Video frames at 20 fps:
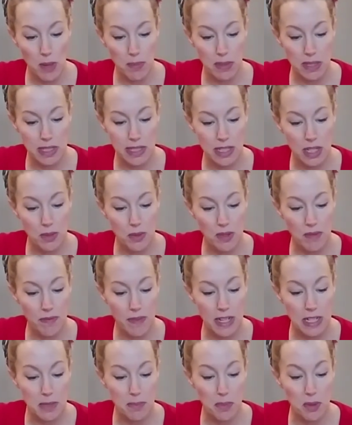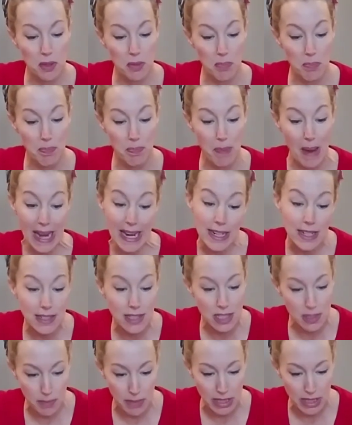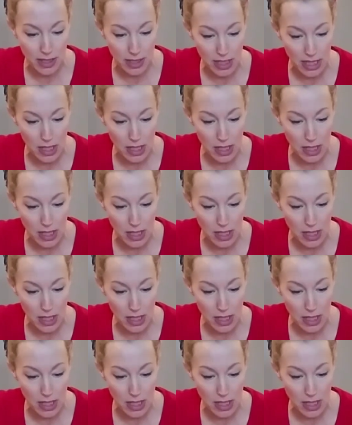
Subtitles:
So when Facebook bans me again